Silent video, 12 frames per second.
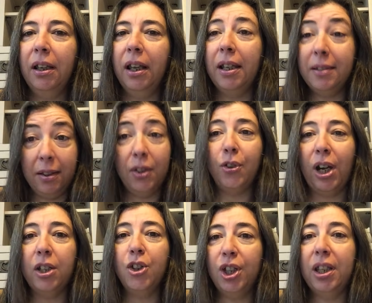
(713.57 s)
It's a
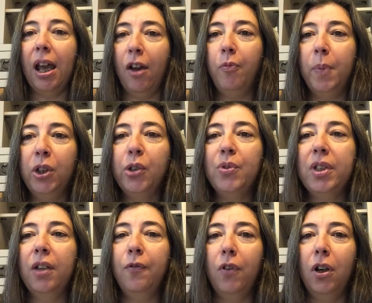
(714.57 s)
strategy that I've been
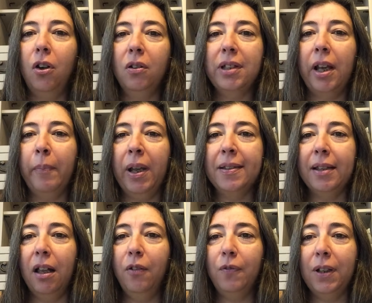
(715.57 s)
using for a long time myself,